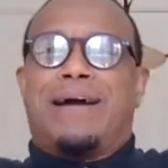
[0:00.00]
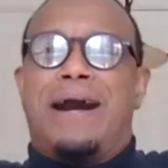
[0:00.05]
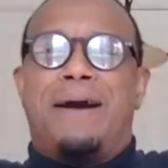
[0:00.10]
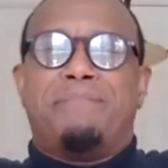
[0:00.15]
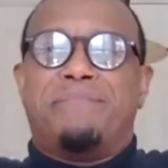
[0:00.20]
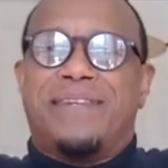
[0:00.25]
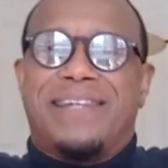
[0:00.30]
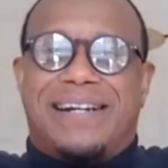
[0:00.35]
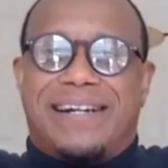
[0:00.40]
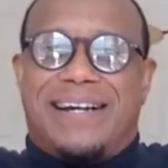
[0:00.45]

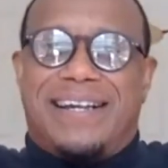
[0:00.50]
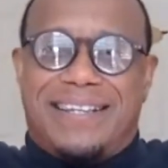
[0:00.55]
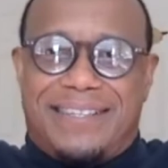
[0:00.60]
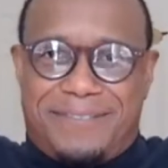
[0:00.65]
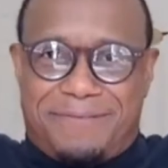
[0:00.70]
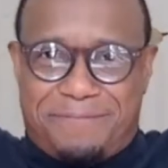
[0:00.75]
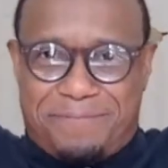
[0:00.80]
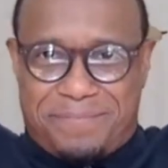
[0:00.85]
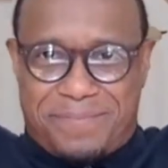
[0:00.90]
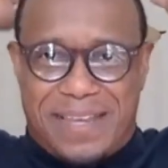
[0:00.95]
I'm
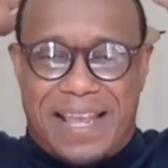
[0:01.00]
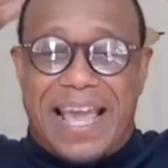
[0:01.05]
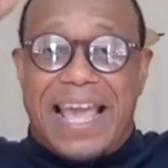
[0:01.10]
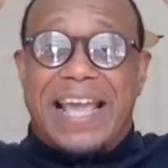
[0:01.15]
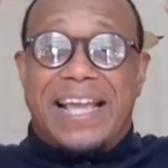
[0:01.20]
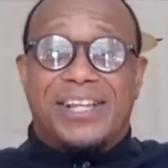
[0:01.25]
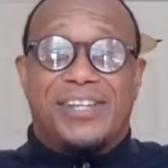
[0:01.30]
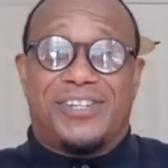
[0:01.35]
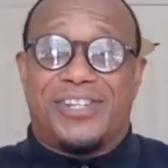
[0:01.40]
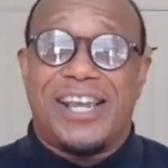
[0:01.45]
done.
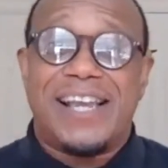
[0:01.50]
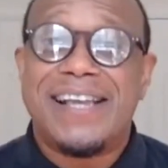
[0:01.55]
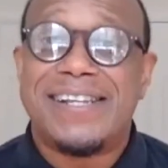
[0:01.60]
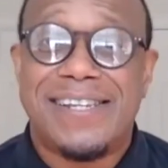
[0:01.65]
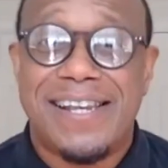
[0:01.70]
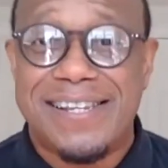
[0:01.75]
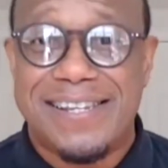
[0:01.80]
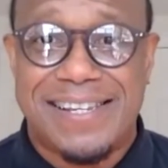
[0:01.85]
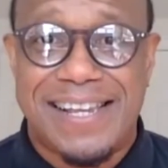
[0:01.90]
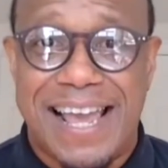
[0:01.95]

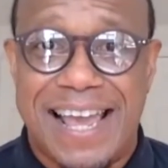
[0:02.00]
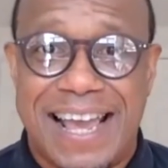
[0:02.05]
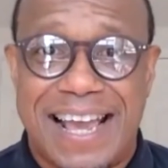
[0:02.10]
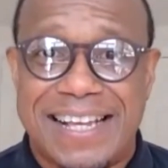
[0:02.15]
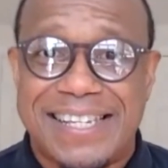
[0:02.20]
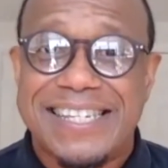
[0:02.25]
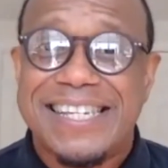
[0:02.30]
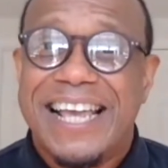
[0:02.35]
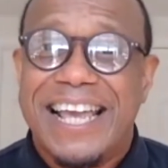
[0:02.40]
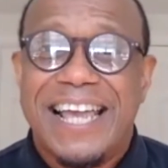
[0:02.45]
Jesus
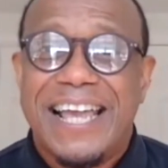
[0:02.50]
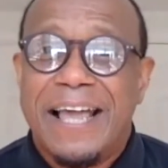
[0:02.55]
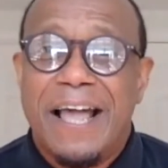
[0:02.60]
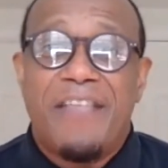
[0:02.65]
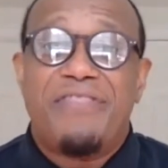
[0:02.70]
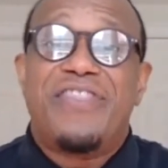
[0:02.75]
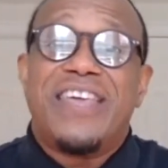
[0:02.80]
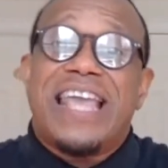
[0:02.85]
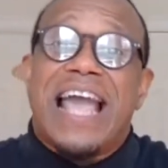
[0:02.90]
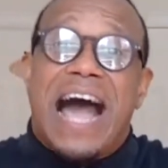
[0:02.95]
says
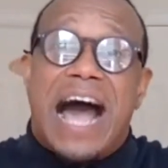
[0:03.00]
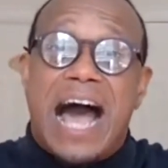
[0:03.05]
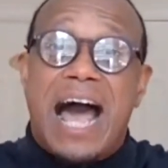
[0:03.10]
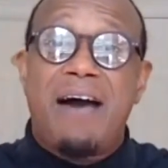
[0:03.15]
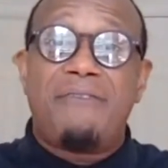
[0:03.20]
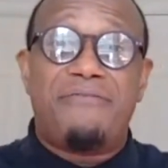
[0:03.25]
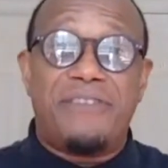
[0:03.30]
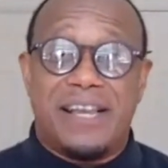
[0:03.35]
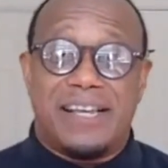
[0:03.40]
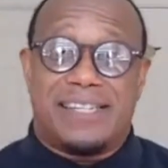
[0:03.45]
the
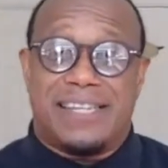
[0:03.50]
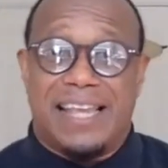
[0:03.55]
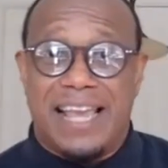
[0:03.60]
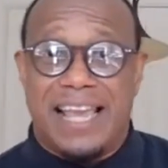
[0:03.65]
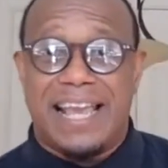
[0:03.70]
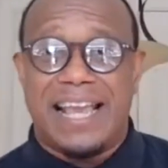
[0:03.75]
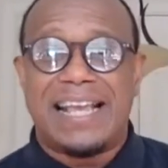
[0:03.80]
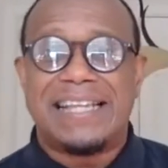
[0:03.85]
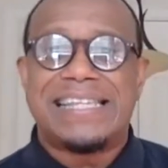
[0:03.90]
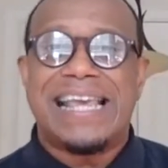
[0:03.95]
obvious
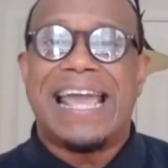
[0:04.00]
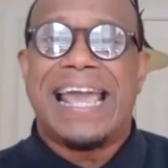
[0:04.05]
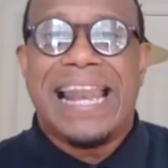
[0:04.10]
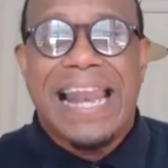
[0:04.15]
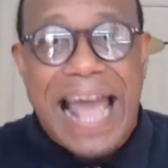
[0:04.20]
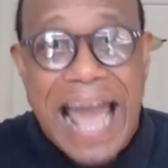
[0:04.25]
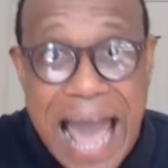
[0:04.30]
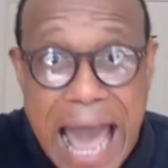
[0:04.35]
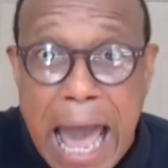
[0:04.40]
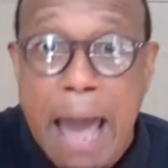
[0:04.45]
is it
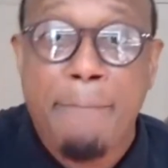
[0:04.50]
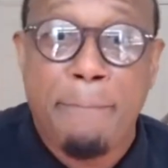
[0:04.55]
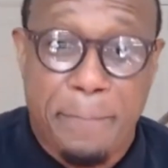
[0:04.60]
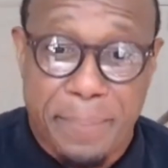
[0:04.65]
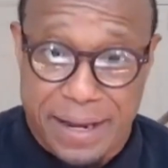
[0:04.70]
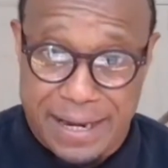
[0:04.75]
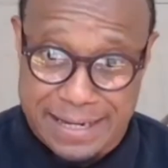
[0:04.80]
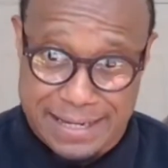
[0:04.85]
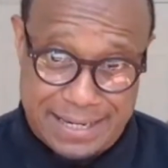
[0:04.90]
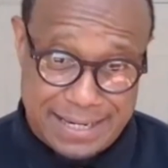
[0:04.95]

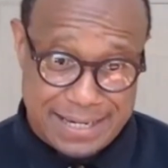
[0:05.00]
happened